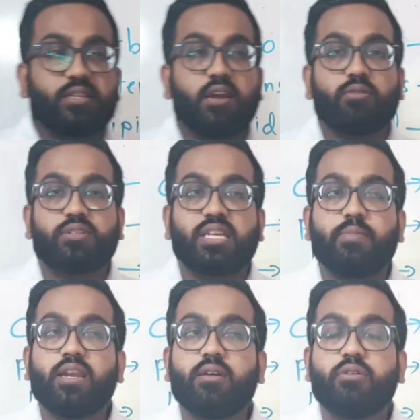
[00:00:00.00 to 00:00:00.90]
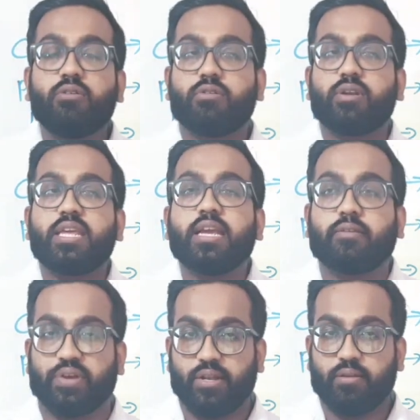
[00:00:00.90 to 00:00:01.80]
are not similar, no, not
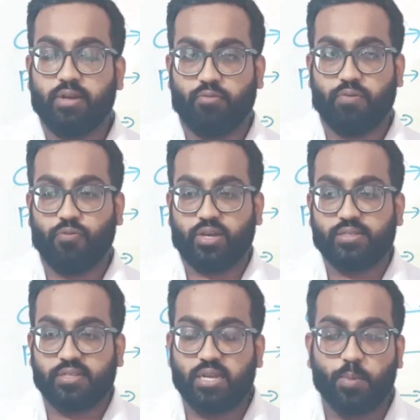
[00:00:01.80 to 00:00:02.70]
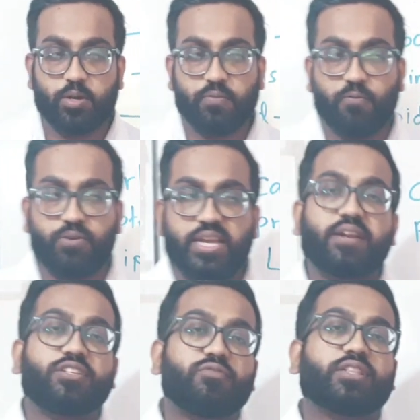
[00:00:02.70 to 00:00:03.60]
equal. Now, if you consider about the food
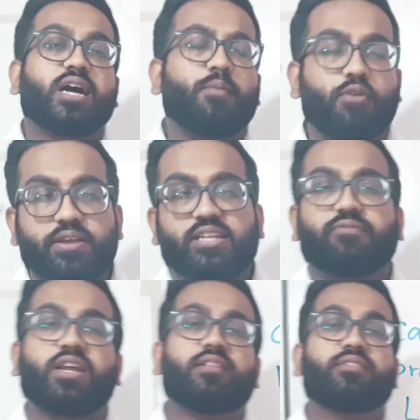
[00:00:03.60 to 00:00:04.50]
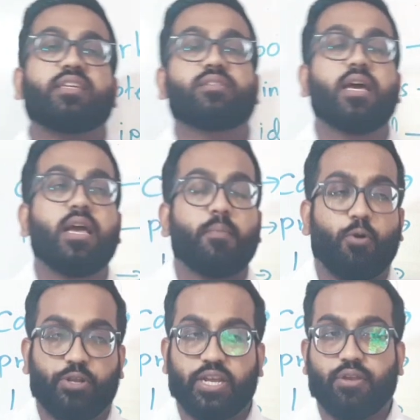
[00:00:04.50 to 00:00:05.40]
enriched with carbohydrates, what are the things?
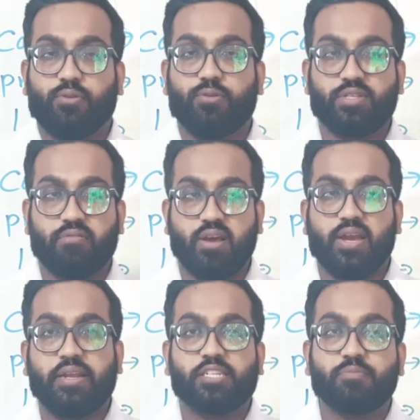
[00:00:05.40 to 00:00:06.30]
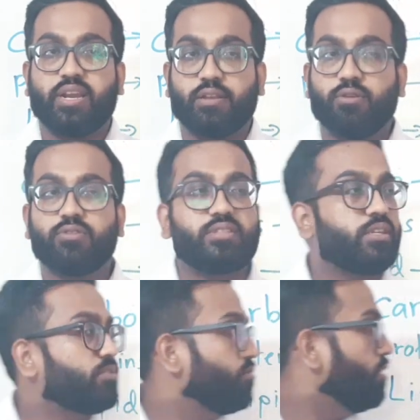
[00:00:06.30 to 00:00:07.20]
Potatoes, rice, bread, those
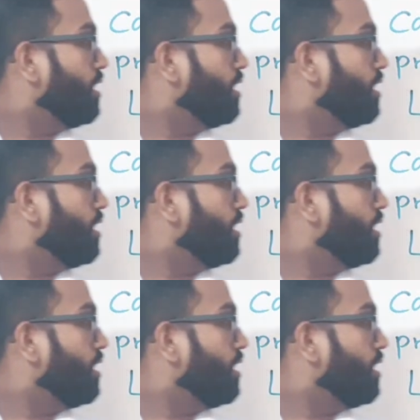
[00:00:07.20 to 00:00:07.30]
things, no.